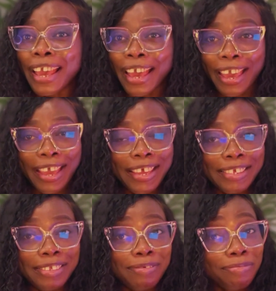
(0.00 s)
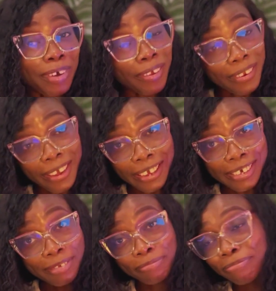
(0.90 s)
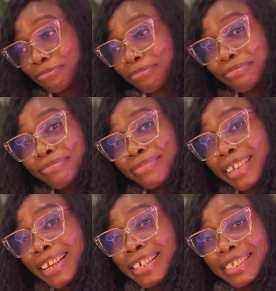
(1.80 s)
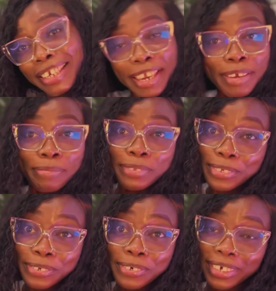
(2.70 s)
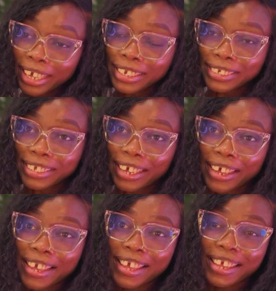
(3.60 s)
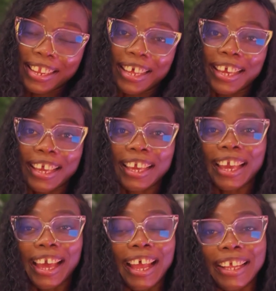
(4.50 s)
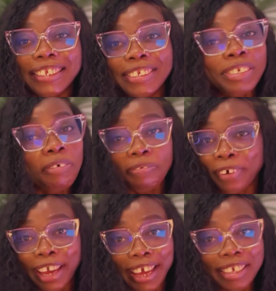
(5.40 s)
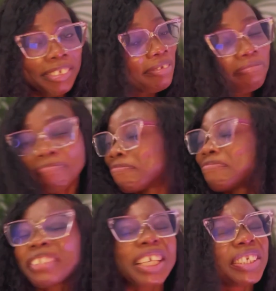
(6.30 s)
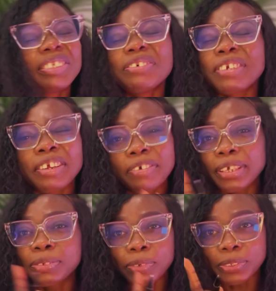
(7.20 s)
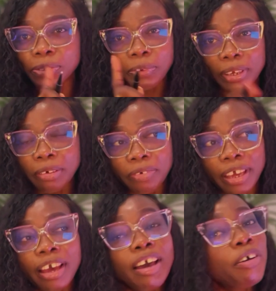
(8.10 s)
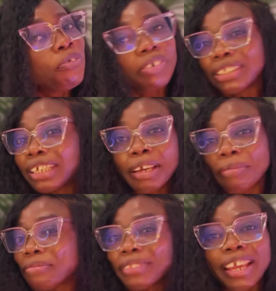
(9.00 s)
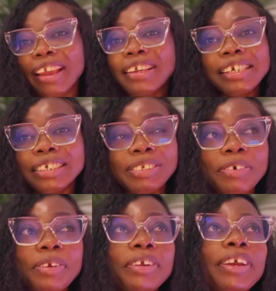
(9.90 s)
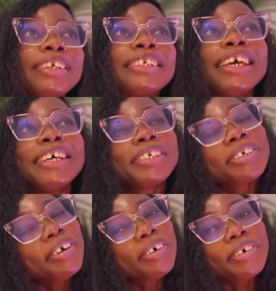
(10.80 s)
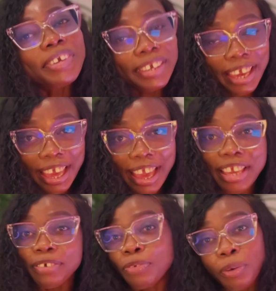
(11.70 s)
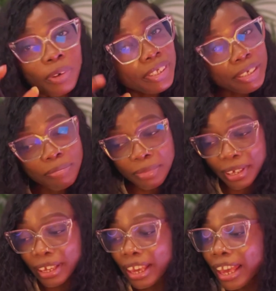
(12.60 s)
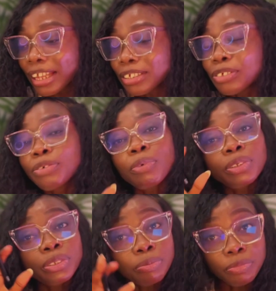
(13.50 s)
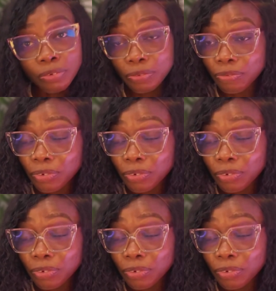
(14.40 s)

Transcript: and voila, they came to Canada. And so far, there is no regret whatsoever for them. There is no regret. So yeah, if you're watching me and you want to move